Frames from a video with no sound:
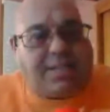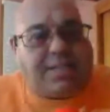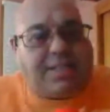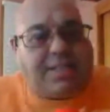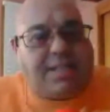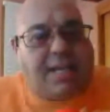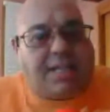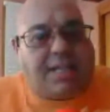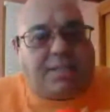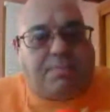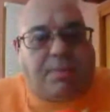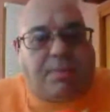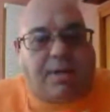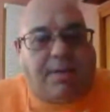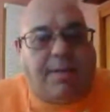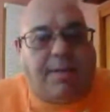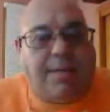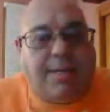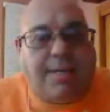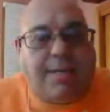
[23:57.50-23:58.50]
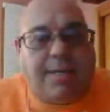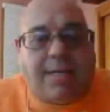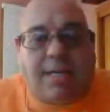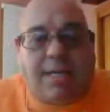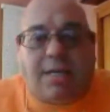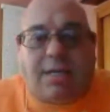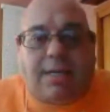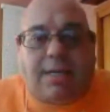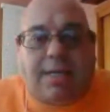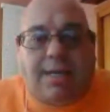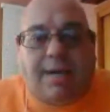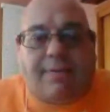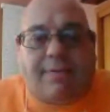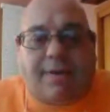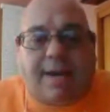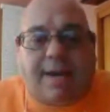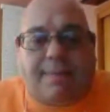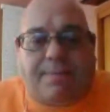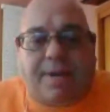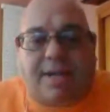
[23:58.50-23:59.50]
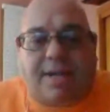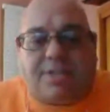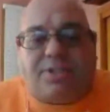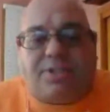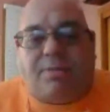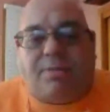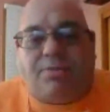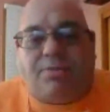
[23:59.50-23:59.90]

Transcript: have success, but he never got